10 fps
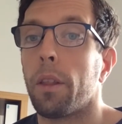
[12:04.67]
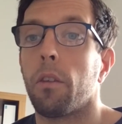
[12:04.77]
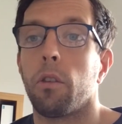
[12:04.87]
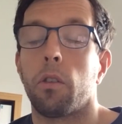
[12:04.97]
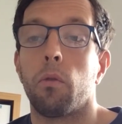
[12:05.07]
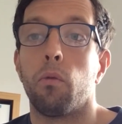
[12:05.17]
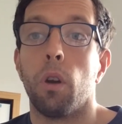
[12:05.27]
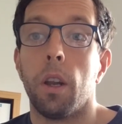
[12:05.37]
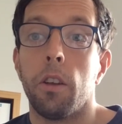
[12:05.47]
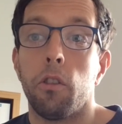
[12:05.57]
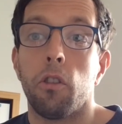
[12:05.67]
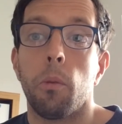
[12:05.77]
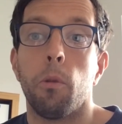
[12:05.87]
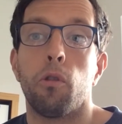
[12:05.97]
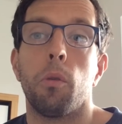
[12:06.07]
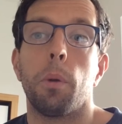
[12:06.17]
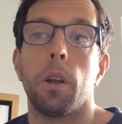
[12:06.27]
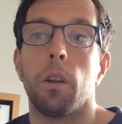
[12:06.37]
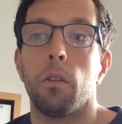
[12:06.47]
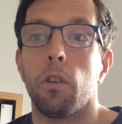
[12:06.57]
There's lots of religious imagery
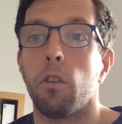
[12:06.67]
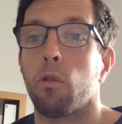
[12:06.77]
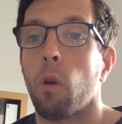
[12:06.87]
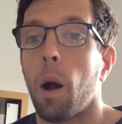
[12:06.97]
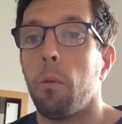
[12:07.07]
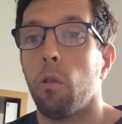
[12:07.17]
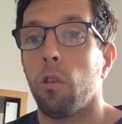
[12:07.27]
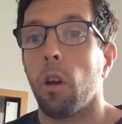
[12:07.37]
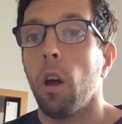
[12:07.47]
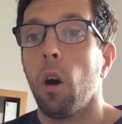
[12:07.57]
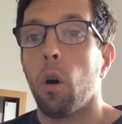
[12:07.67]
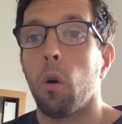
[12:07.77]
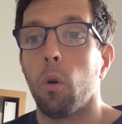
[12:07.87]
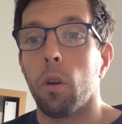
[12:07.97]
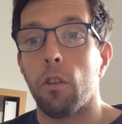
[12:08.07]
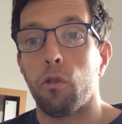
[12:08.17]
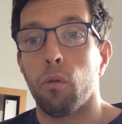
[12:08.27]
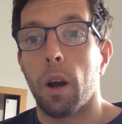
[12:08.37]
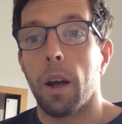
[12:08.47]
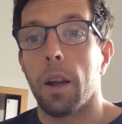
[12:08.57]
being used. He describes her as a holy
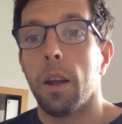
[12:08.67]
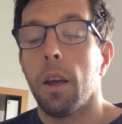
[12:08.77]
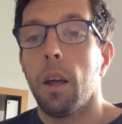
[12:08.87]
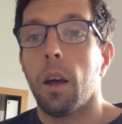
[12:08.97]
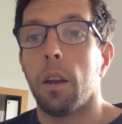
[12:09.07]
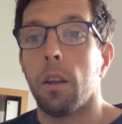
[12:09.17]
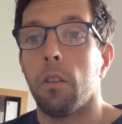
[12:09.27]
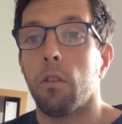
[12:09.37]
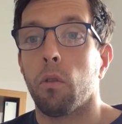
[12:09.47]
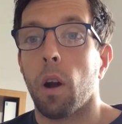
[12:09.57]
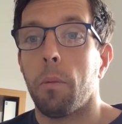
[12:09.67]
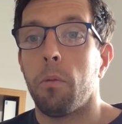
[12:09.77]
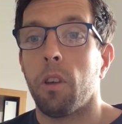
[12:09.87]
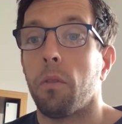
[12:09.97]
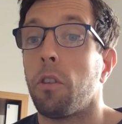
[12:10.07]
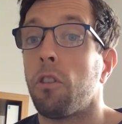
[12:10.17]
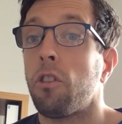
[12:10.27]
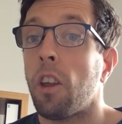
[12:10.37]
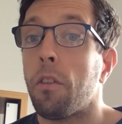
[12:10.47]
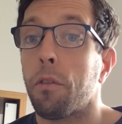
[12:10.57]
shrine, and he describes himself as
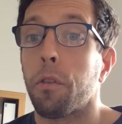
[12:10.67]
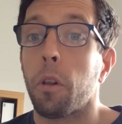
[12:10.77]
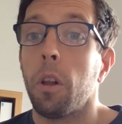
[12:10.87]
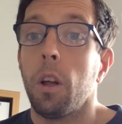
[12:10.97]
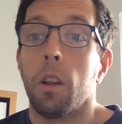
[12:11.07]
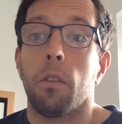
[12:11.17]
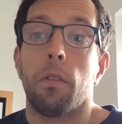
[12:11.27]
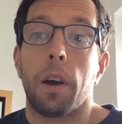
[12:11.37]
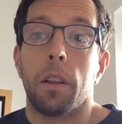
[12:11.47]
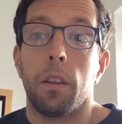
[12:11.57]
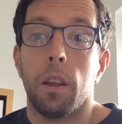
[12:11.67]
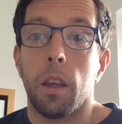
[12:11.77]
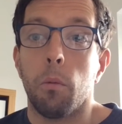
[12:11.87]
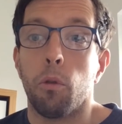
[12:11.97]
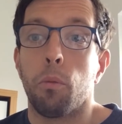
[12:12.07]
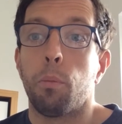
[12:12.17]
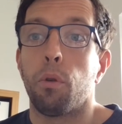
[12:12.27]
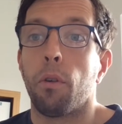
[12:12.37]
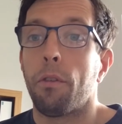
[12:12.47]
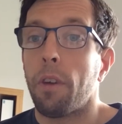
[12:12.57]
sinful. The fact that he would
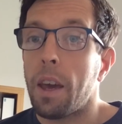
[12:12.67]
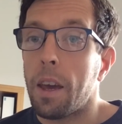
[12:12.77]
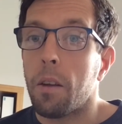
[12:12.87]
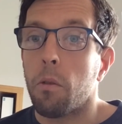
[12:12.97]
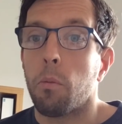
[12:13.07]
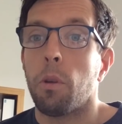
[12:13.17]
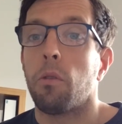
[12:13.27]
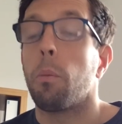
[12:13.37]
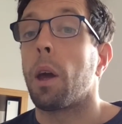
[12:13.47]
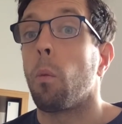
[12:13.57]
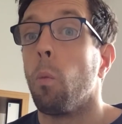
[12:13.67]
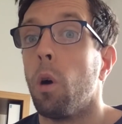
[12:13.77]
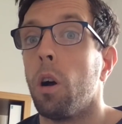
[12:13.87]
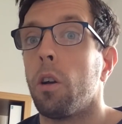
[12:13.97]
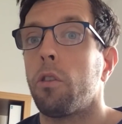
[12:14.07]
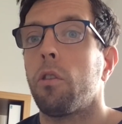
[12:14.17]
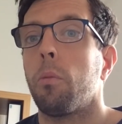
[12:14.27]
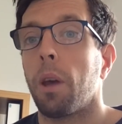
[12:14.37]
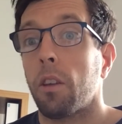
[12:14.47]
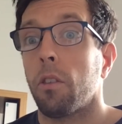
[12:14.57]
profane, which means make worse,
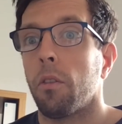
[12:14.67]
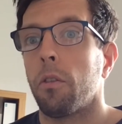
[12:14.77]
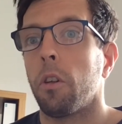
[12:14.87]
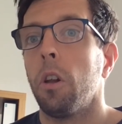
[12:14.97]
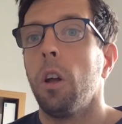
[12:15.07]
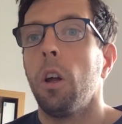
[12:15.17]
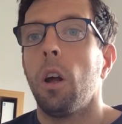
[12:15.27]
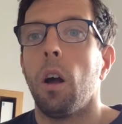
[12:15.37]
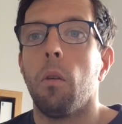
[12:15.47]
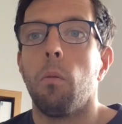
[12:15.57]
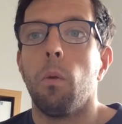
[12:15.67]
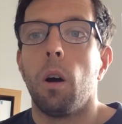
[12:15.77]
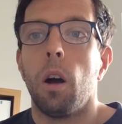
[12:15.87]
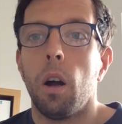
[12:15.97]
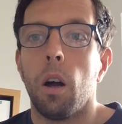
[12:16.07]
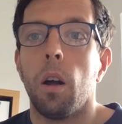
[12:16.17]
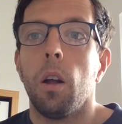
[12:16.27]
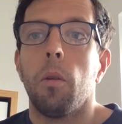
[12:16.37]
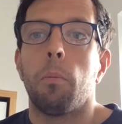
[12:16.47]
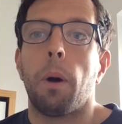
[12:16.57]
to make sinful, her
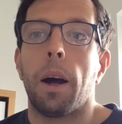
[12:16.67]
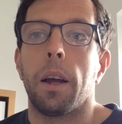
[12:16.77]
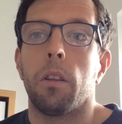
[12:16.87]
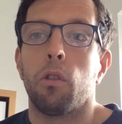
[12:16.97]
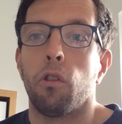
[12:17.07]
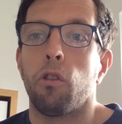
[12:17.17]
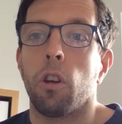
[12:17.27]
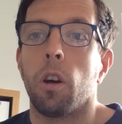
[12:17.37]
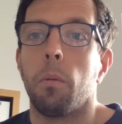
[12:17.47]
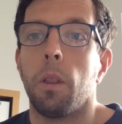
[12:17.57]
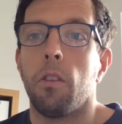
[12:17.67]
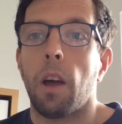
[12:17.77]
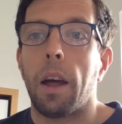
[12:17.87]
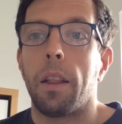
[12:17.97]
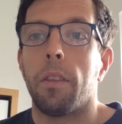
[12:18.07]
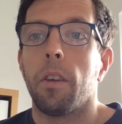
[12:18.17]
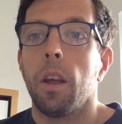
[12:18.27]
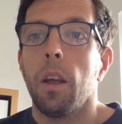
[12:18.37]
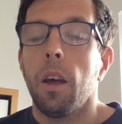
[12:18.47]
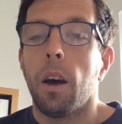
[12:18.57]
by touching her with his hand.
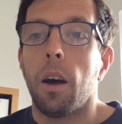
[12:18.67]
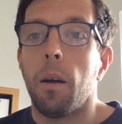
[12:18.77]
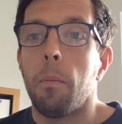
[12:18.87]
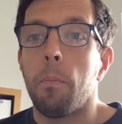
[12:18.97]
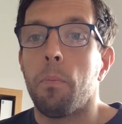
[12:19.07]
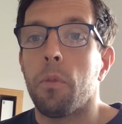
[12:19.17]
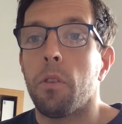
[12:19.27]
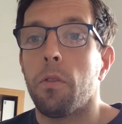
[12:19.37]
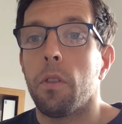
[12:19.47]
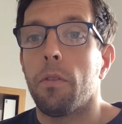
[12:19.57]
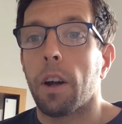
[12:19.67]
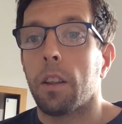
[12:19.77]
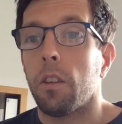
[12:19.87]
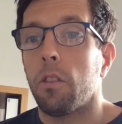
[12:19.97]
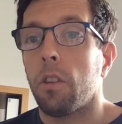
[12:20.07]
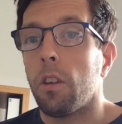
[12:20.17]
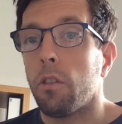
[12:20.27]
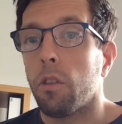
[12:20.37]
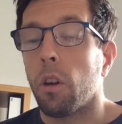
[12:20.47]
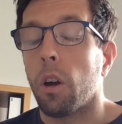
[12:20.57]
The fact that he
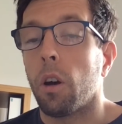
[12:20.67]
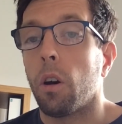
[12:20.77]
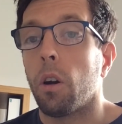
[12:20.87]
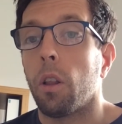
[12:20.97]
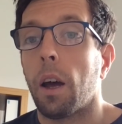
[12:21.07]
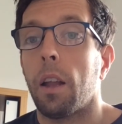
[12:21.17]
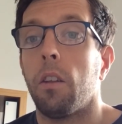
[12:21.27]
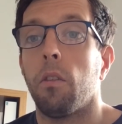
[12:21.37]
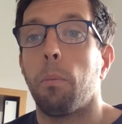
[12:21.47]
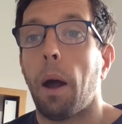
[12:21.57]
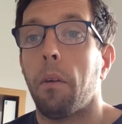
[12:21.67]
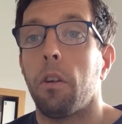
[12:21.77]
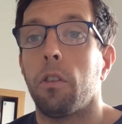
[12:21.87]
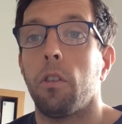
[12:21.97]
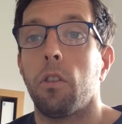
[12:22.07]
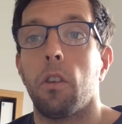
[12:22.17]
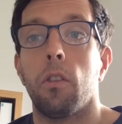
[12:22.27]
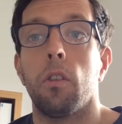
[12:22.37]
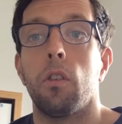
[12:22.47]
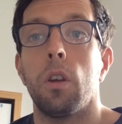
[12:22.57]
sees her on the hand of Paris and says
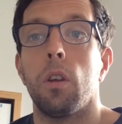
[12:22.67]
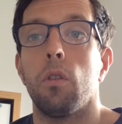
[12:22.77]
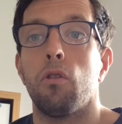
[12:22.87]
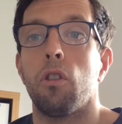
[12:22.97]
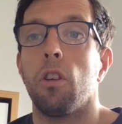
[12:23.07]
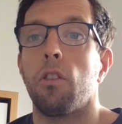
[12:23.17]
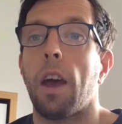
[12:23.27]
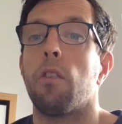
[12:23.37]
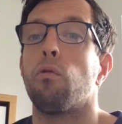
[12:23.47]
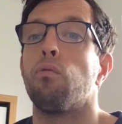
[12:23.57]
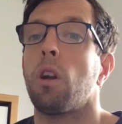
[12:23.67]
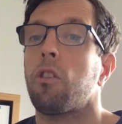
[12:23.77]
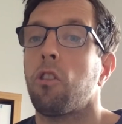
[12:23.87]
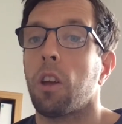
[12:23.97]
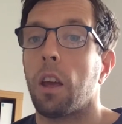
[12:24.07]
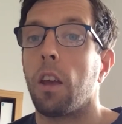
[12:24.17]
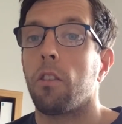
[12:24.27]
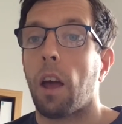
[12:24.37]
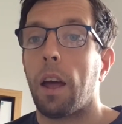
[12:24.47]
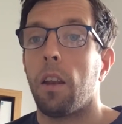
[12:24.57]
that she is enriching
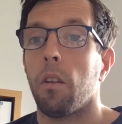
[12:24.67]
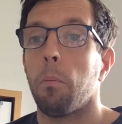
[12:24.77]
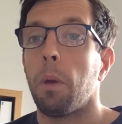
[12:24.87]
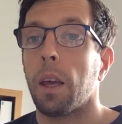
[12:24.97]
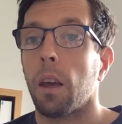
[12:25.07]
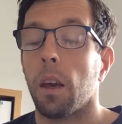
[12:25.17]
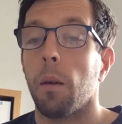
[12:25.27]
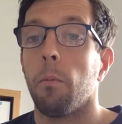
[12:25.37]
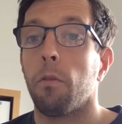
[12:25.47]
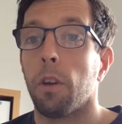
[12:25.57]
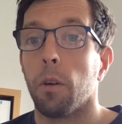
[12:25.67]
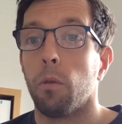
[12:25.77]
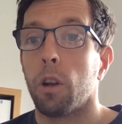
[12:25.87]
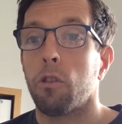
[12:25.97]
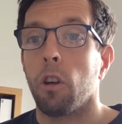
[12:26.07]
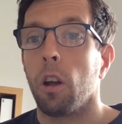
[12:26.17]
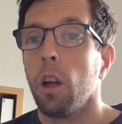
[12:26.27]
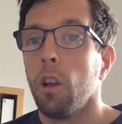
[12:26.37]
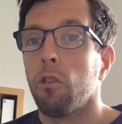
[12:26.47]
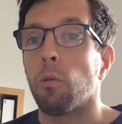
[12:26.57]
his hand, making him feel richer.
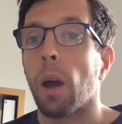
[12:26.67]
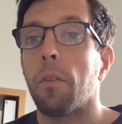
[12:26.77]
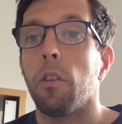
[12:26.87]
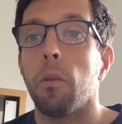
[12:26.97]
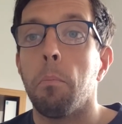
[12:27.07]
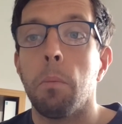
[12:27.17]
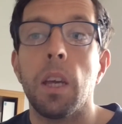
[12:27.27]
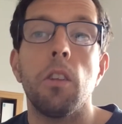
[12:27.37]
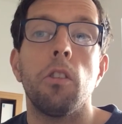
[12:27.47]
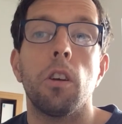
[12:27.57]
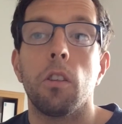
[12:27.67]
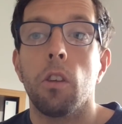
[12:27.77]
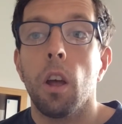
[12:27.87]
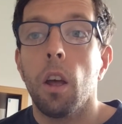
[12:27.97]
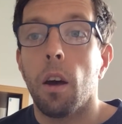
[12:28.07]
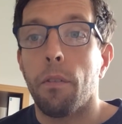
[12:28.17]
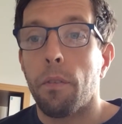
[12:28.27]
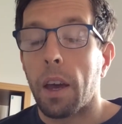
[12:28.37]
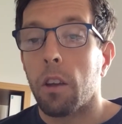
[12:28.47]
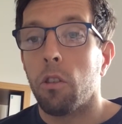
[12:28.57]
So we have this immediate
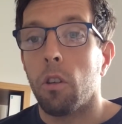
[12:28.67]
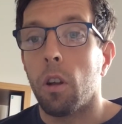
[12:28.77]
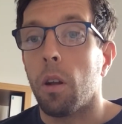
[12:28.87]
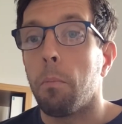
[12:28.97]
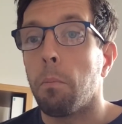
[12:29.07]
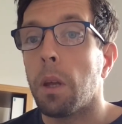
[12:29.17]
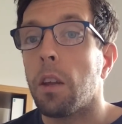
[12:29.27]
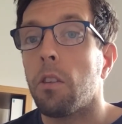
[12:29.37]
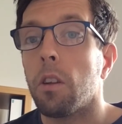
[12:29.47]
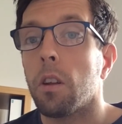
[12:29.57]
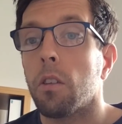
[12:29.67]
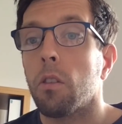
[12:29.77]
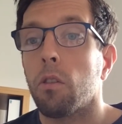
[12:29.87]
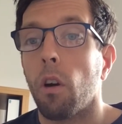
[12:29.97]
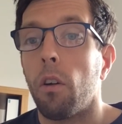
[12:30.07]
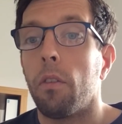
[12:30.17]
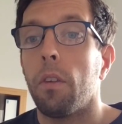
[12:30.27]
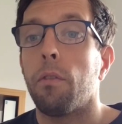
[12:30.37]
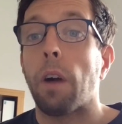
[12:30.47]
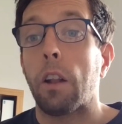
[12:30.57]
affection and immediate sort of
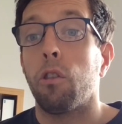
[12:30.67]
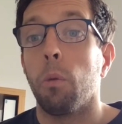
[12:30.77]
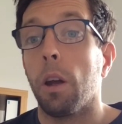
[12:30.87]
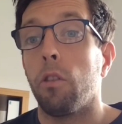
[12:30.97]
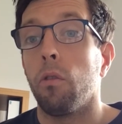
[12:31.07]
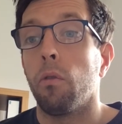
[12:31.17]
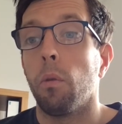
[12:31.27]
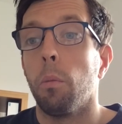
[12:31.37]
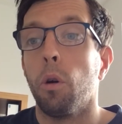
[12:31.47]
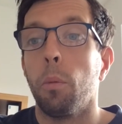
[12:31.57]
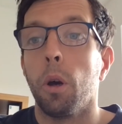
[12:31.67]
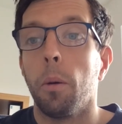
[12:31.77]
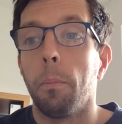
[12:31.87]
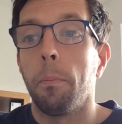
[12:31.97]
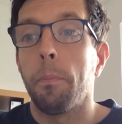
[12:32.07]
infatuation from Romeo.